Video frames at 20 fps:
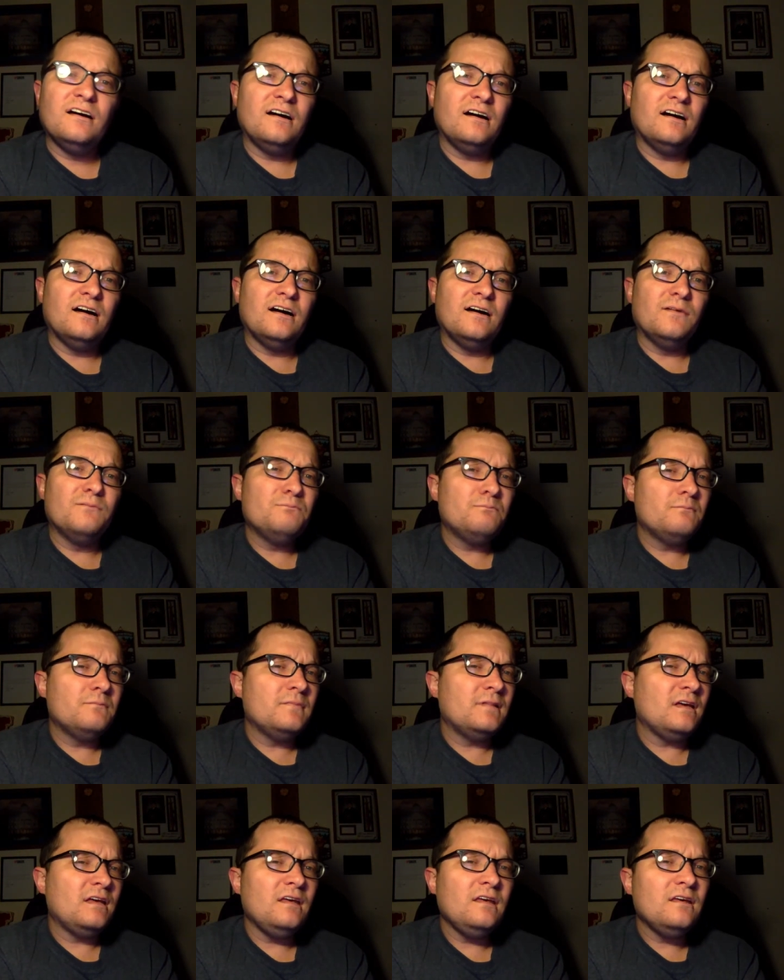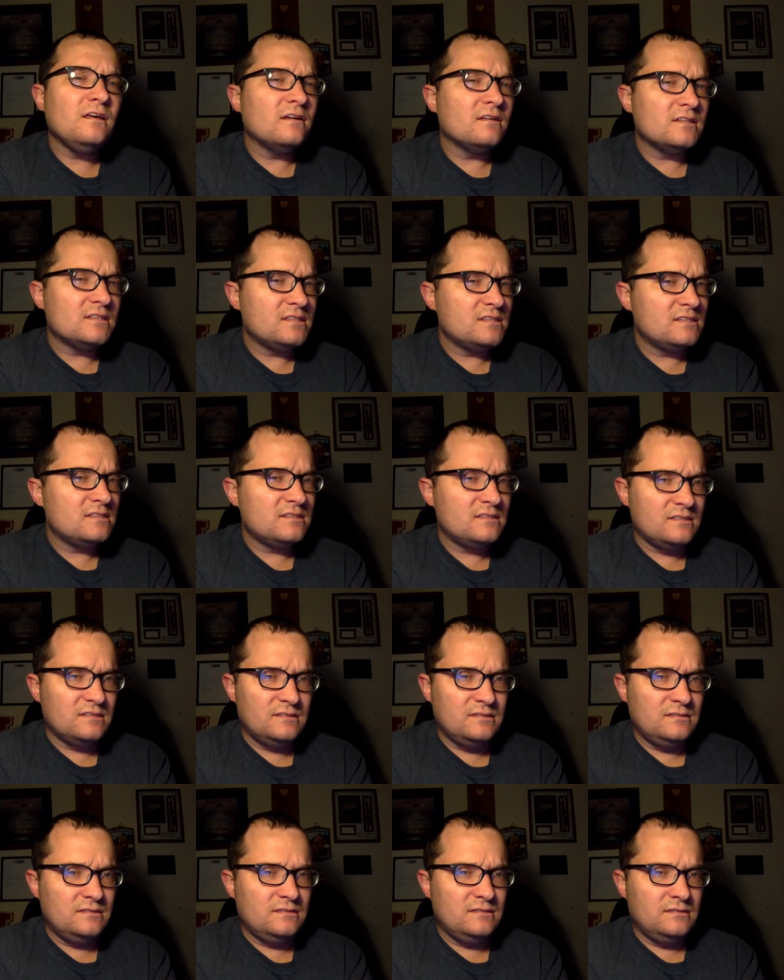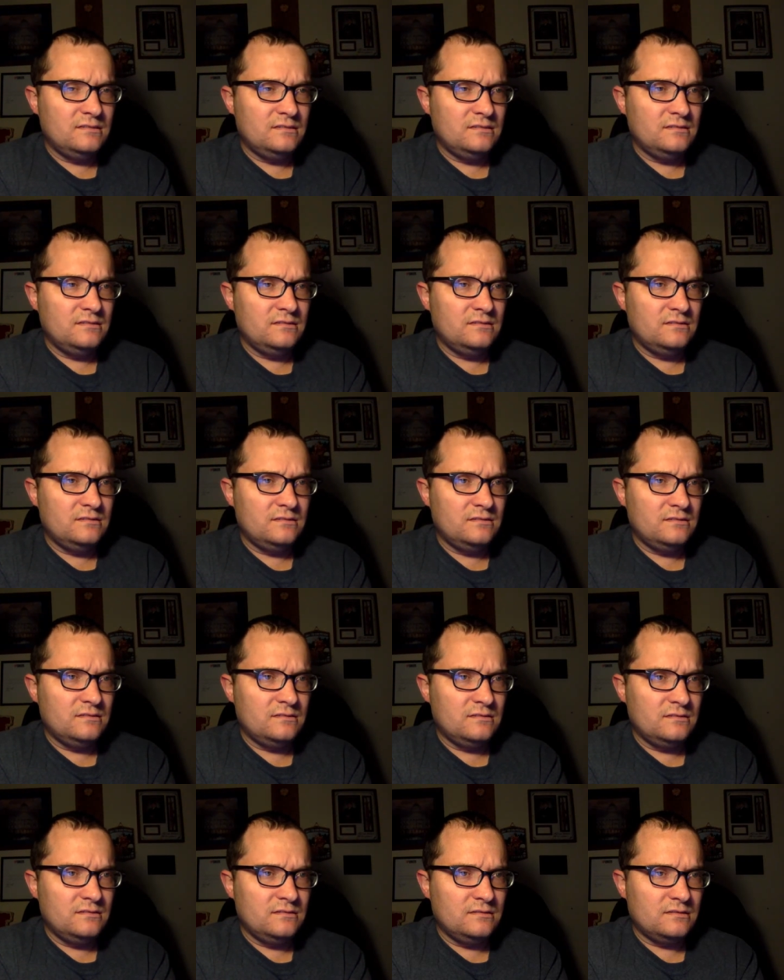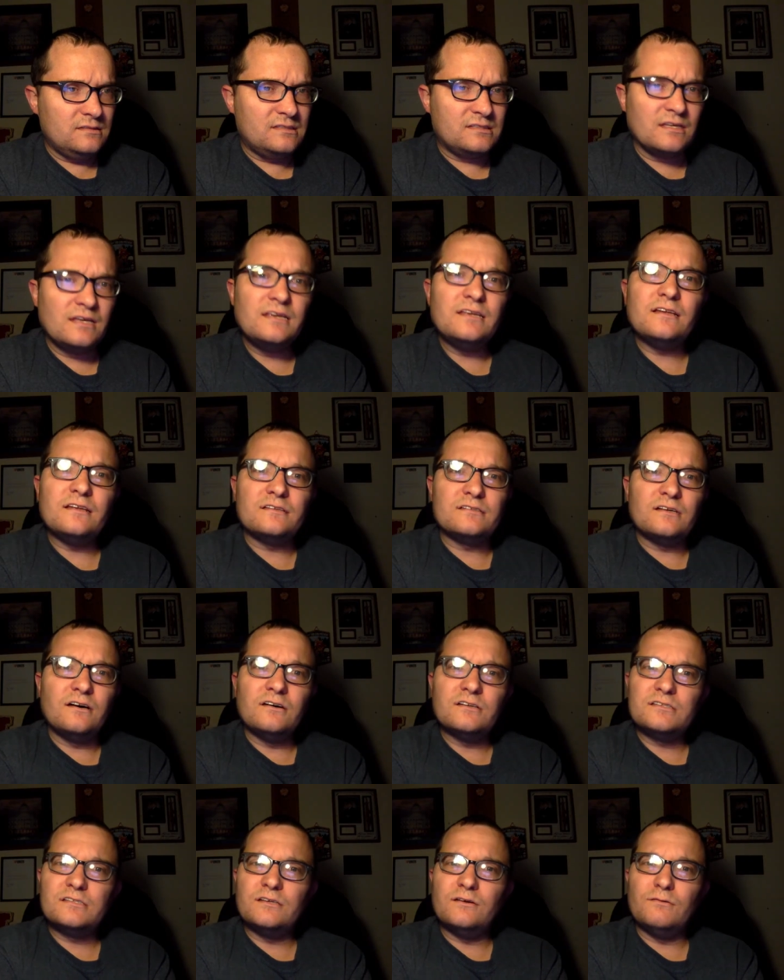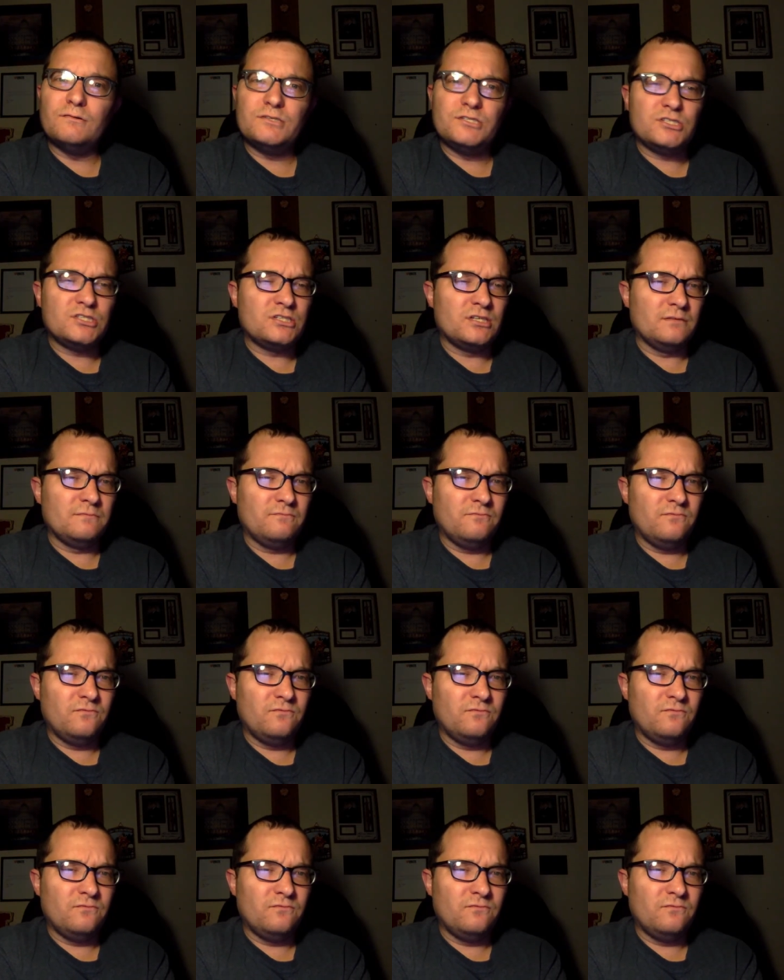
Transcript: Uh, he is singing is also just a